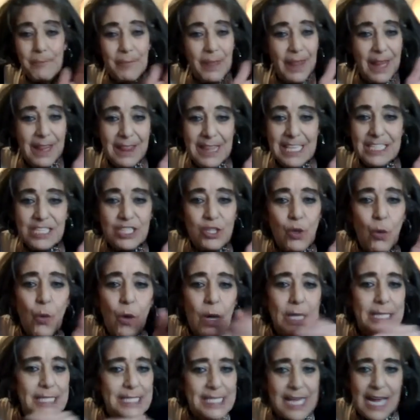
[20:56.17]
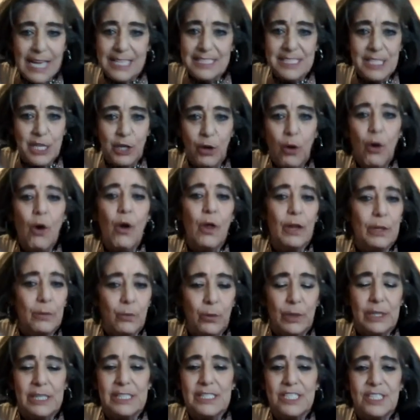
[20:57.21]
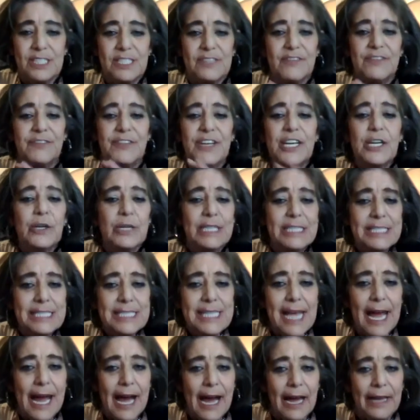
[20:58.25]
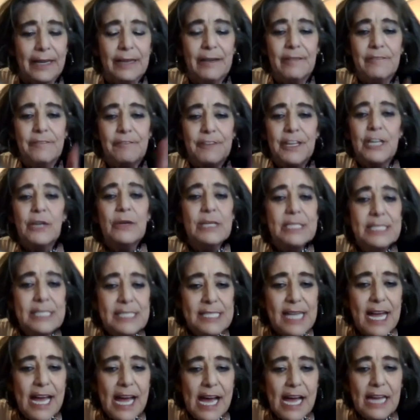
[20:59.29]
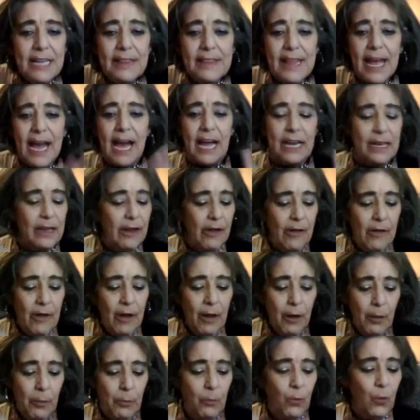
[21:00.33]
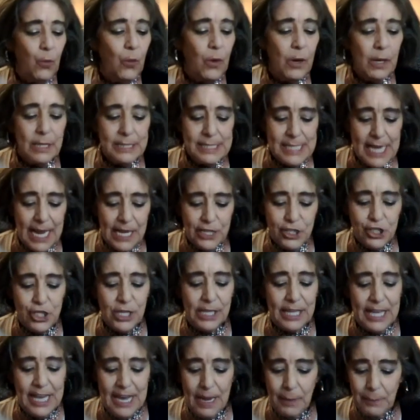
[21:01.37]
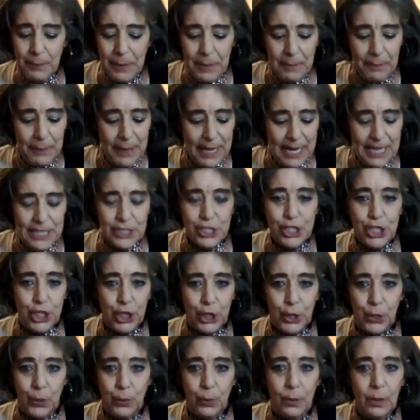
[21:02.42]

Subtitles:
this nonsense in Hollywood, it's very sad that more attention can't be paid to